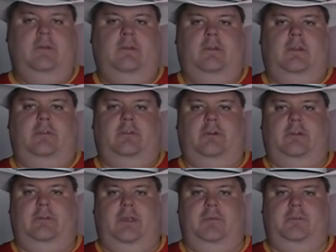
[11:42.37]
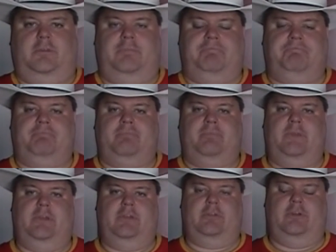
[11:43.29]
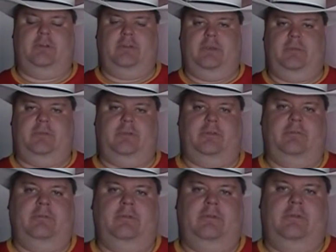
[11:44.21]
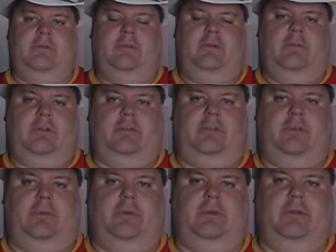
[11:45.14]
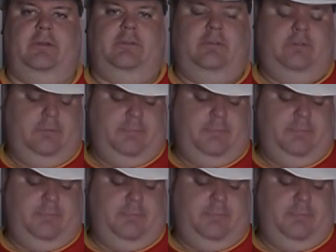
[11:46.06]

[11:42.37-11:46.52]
And John Davidson, because John Davidson eventually went on to